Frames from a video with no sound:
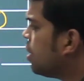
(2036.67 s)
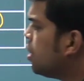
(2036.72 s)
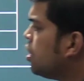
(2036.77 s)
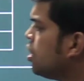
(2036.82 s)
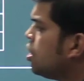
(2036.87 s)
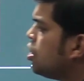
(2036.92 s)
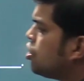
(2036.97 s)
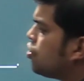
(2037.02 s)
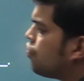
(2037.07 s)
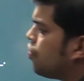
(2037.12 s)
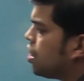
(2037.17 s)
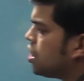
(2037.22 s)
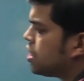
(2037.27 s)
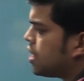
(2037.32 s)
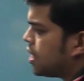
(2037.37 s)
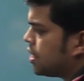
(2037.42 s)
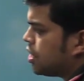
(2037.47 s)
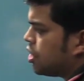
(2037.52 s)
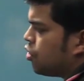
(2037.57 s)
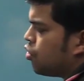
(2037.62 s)
So first
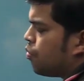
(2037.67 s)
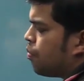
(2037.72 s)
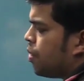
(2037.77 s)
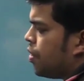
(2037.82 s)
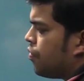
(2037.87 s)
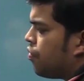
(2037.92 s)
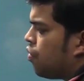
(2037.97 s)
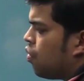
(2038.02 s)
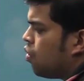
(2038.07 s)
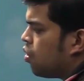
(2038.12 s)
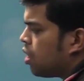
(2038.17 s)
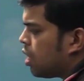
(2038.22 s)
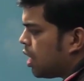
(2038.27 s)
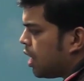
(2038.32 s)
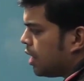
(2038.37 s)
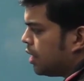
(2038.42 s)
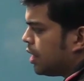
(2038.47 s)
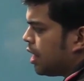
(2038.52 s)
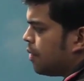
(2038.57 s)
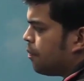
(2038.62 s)
execute P4
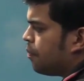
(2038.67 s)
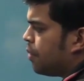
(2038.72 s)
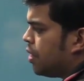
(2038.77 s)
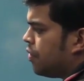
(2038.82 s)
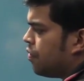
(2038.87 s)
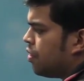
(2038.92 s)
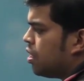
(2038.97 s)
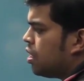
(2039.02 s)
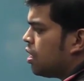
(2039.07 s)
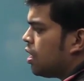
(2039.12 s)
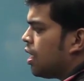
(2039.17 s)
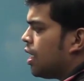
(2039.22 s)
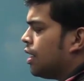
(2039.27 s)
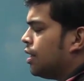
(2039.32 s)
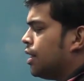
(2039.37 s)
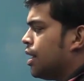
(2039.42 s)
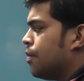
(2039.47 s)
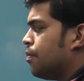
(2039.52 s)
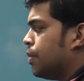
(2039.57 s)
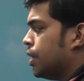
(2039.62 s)
and then P1 and
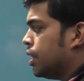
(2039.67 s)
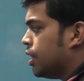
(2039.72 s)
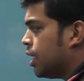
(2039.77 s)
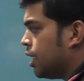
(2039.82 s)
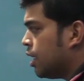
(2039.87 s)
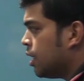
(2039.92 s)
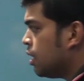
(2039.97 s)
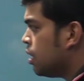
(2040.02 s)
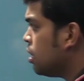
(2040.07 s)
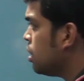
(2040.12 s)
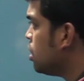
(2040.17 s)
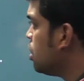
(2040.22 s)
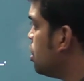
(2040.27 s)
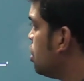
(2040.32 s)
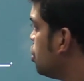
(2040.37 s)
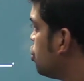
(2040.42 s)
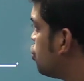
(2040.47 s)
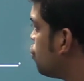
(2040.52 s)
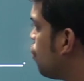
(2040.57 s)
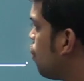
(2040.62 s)
then P3.
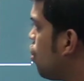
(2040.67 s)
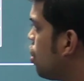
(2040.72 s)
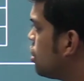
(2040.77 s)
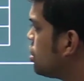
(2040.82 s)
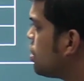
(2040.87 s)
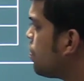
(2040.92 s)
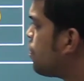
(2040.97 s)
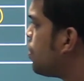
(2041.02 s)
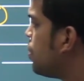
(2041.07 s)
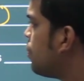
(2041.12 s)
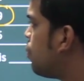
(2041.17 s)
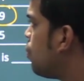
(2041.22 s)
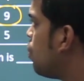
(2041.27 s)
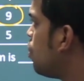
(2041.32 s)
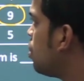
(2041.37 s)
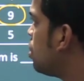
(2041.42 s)
So what is the P4?